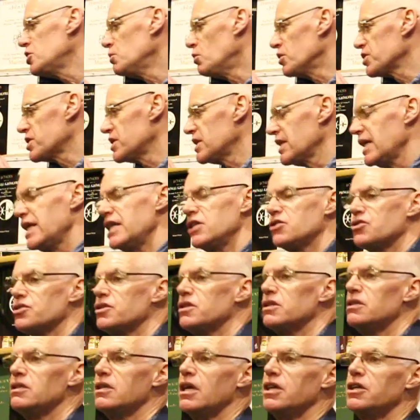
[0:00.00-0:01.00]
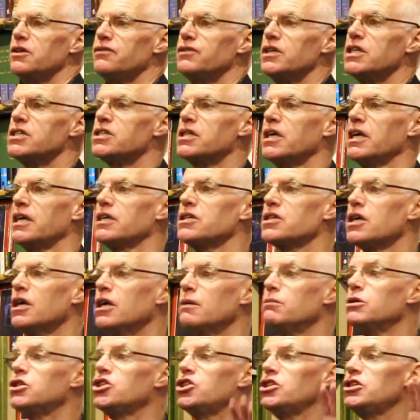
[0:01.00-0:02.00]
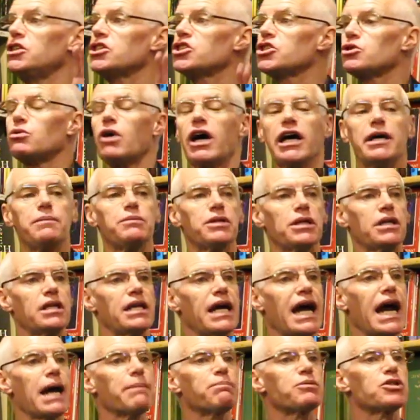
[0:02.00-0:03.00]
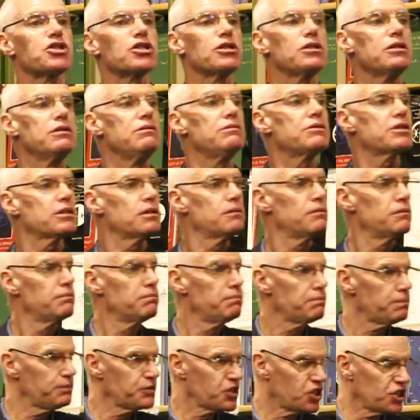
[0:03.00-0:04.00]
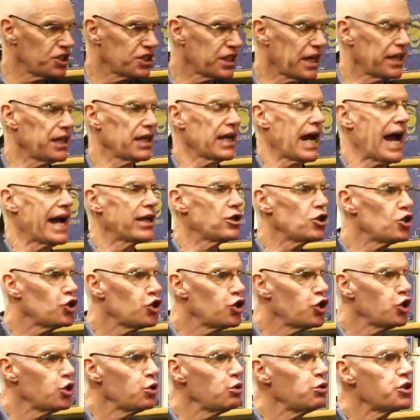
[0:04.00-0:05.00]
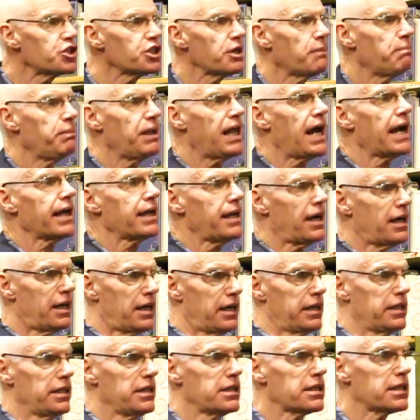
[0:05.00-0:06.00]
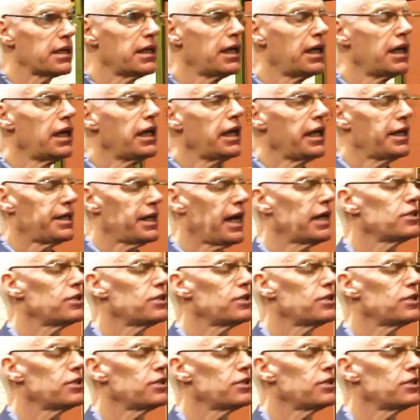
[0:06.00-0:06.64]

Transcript: she wasn't interested in any of these things, but she described in absolute she said it had huge black eyes, it